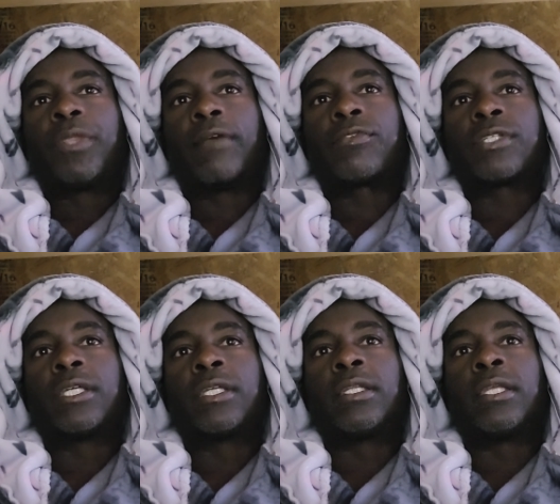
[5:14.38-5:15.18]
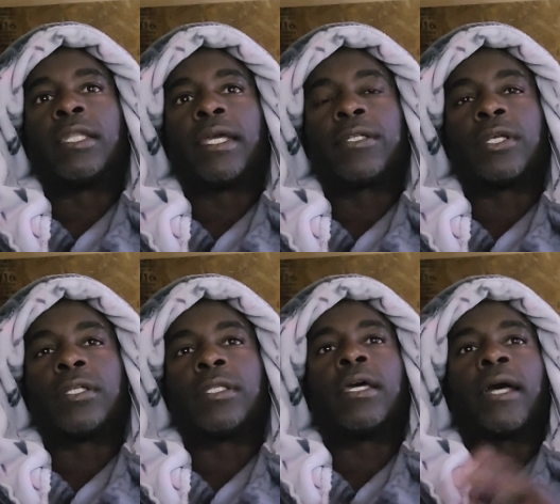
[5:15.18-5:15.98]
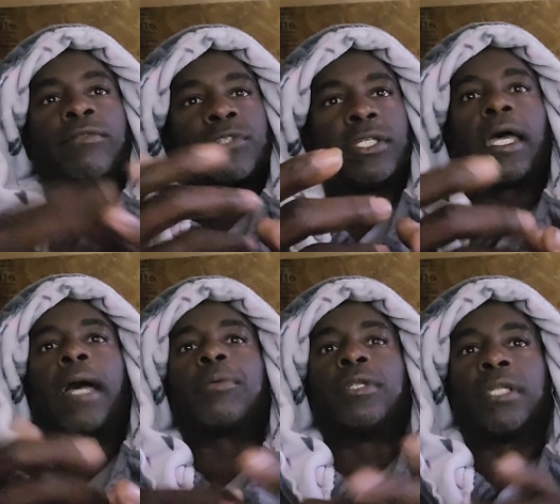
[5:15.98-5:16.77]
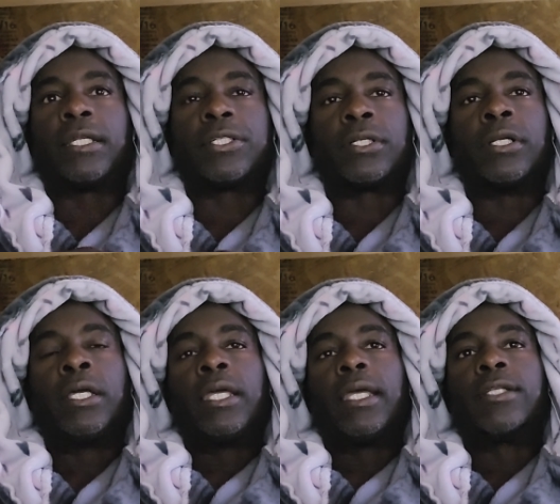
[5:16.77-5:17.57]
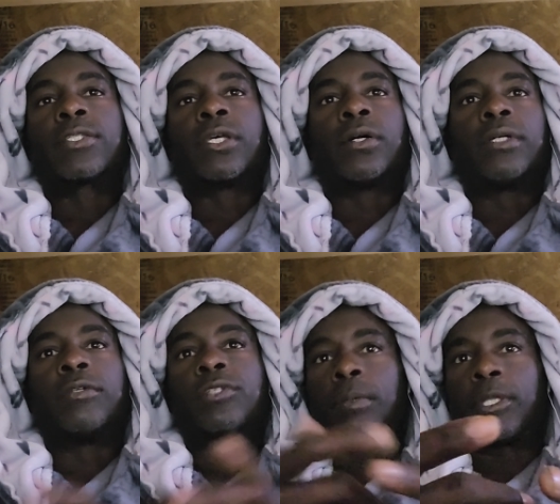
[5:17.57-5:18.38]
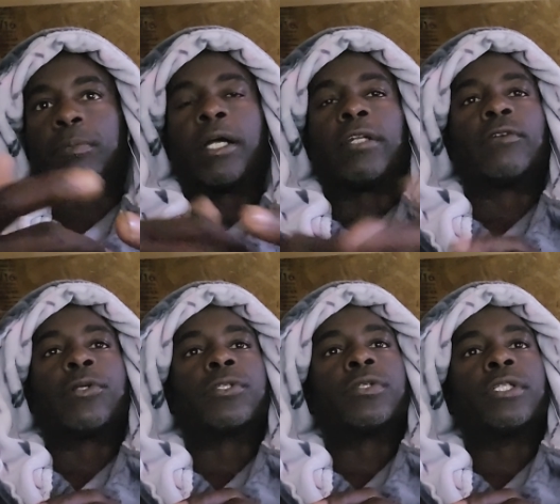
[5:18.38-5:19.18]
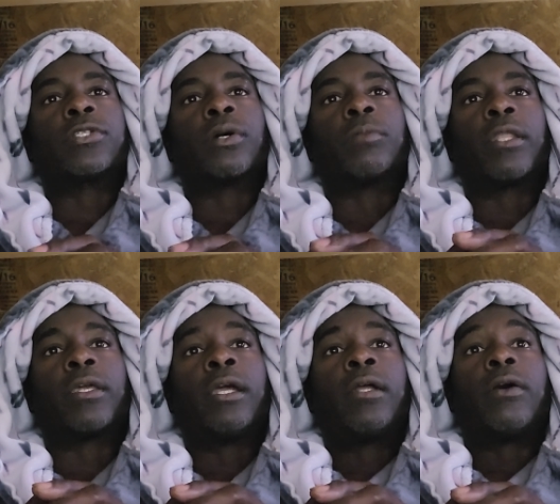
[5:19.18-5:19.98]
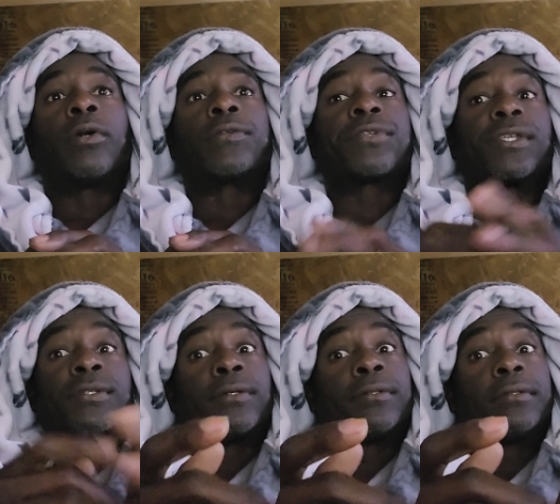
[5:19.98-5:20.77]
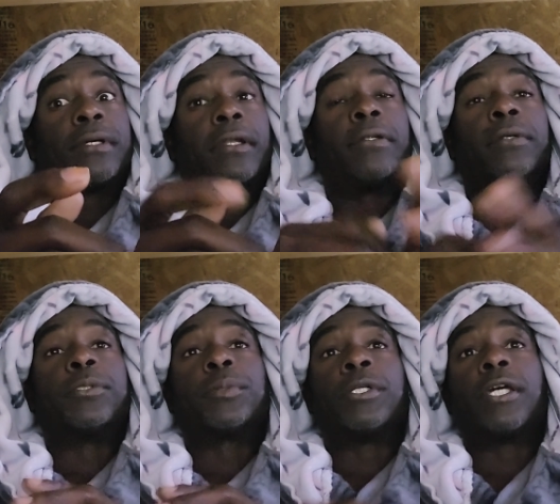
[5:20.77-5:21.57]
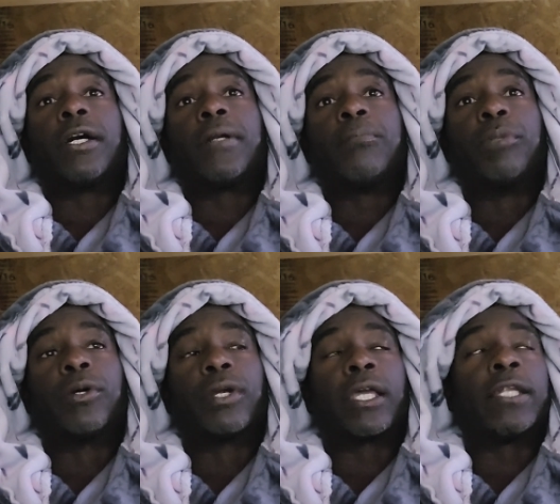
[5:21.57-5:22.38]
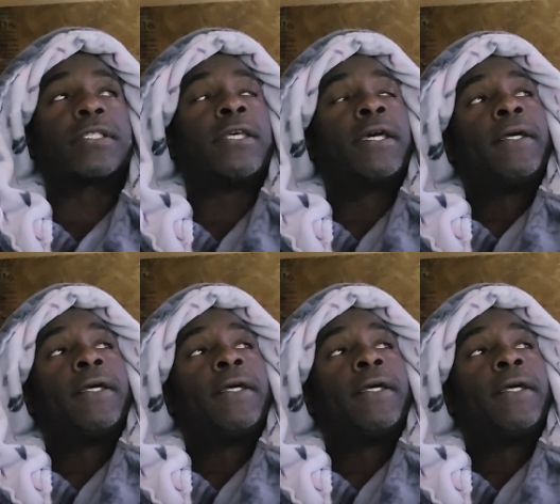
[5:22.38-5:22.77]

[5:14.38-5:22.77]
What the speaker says: I've seen it in nature. I've seen it happen in nature. And you're talking about the ponderosa tree. So, brother or sister, I don't know which one you are, big organics.